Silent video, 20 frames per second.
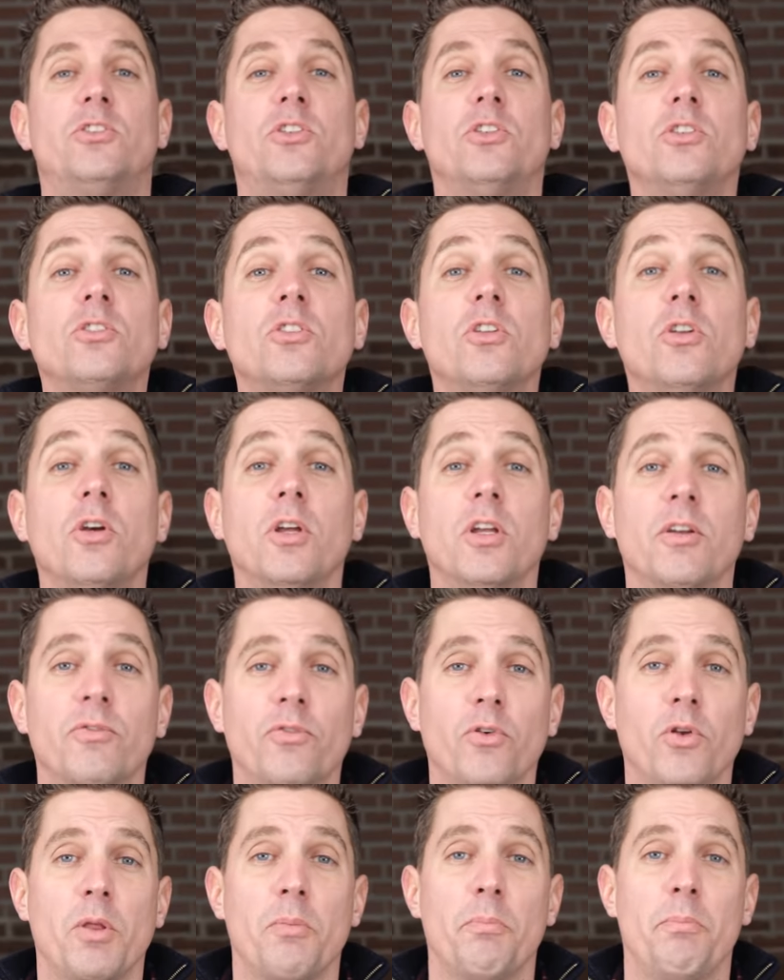just looking
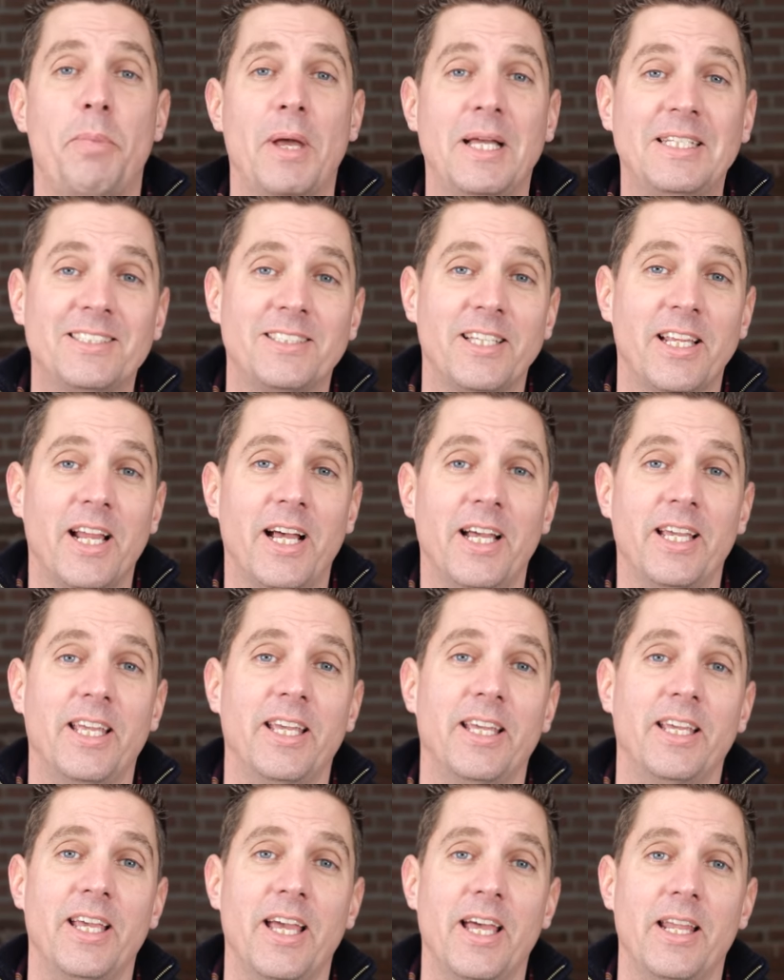for the best that I
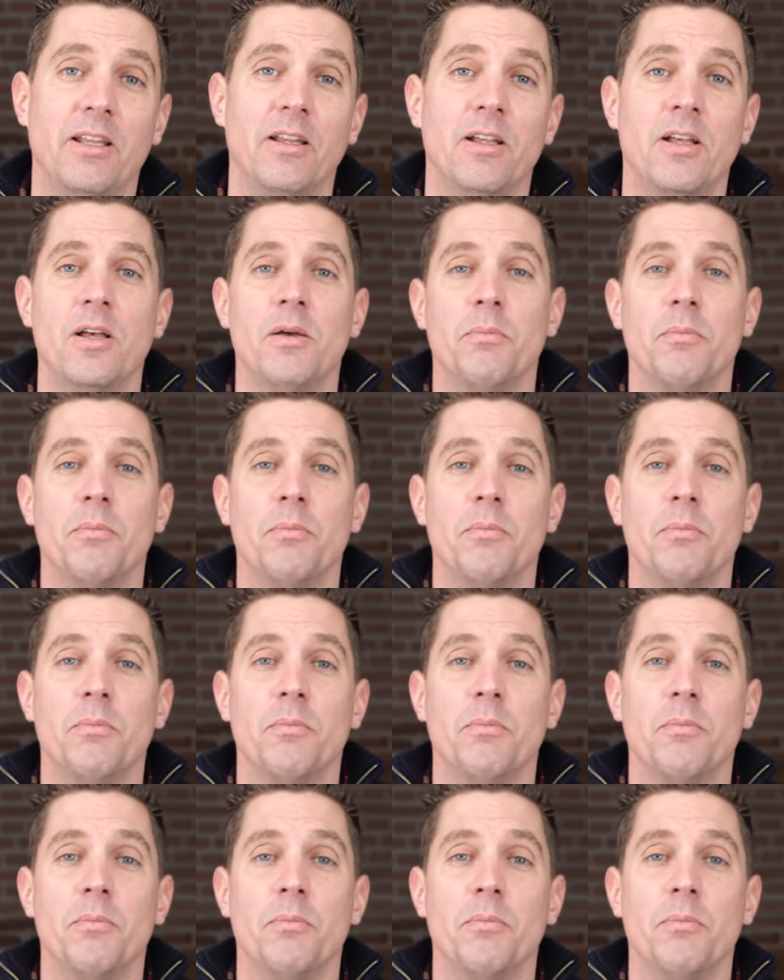can get.